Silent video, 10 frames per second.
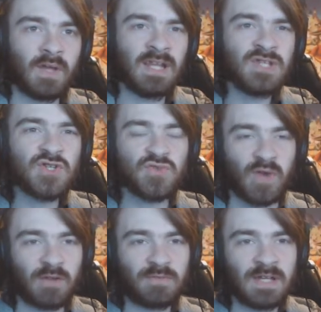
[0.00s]
I need
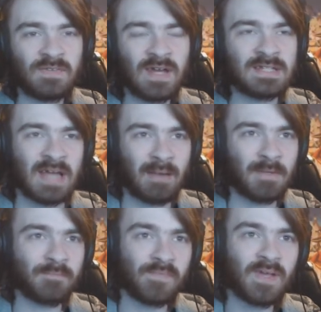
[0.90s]
strength to get that, damn
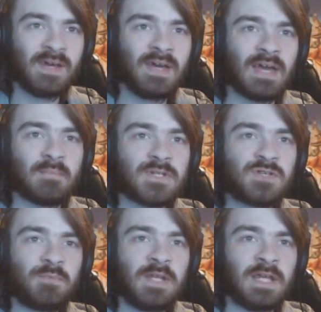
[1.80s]
it. It must
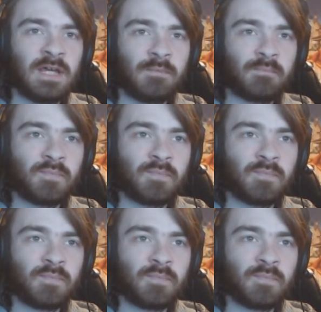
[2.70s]
have been Yin.